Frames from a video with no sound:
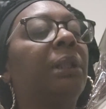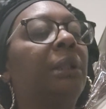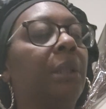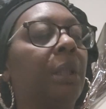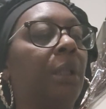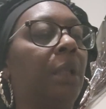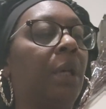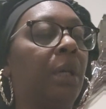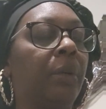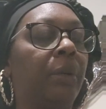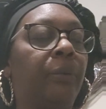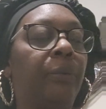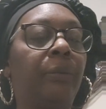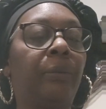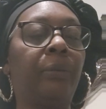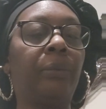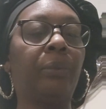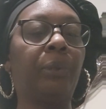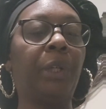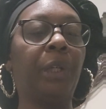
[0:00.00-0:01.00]
is a love
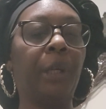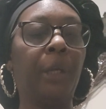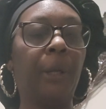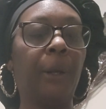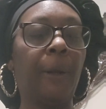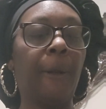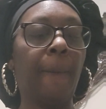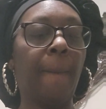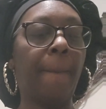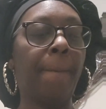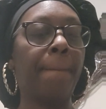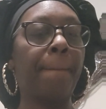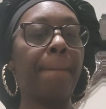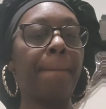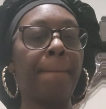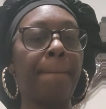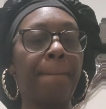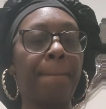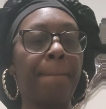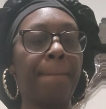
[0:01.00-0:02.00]
reading.
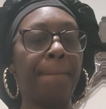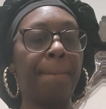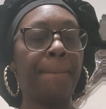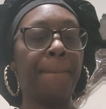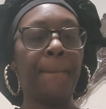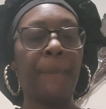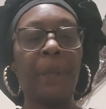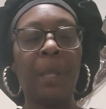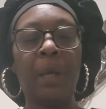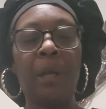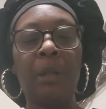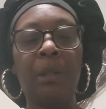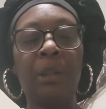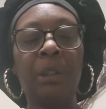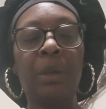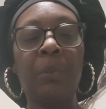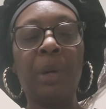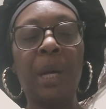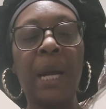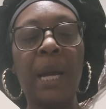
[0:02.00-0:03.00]

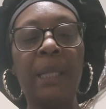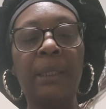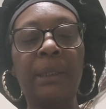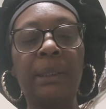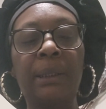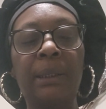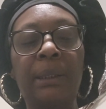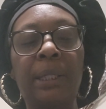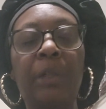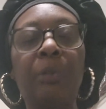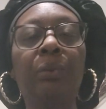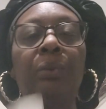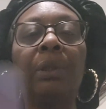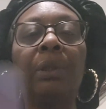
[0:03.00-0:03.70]
Someone has to tell you